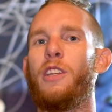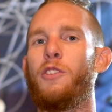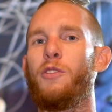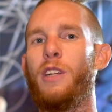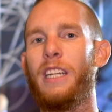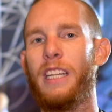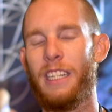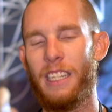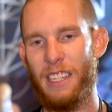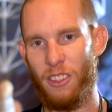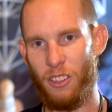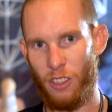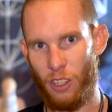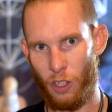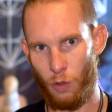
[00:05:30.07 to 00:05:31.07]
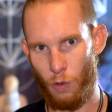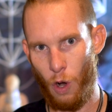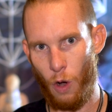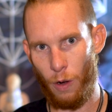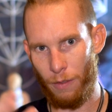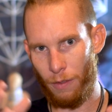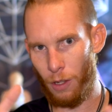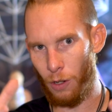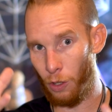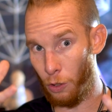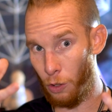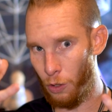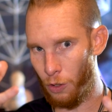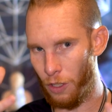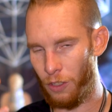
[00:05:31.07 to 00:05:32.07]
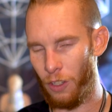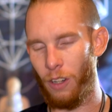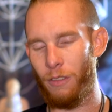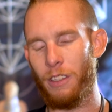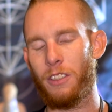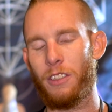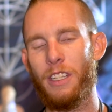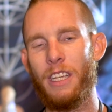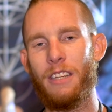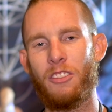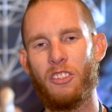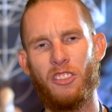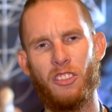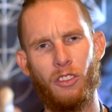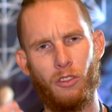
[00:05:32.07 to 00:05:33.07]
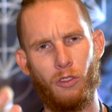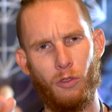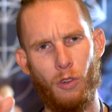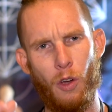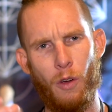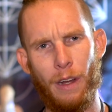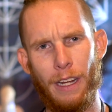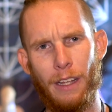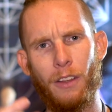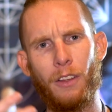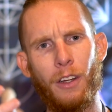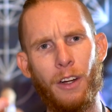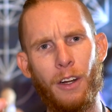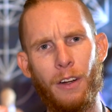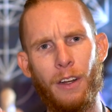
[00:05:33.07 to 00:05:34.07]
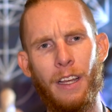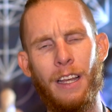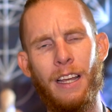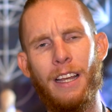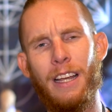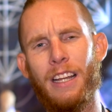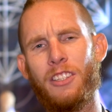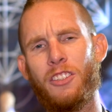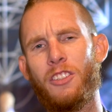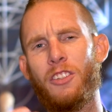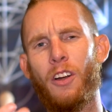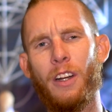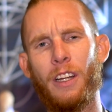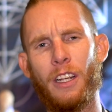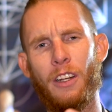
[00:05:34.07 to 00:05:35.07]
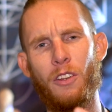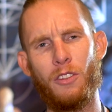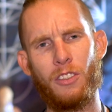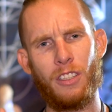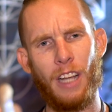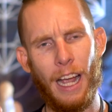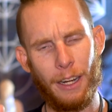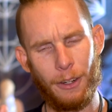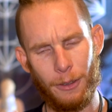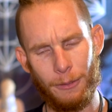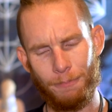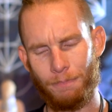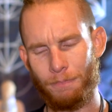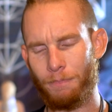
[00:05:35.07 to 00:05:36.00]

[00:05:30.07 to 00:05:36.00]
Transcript: The tree continues to grow. Even though it loses all of its leaves, it's still growing, it learned, it's starting a new cycle.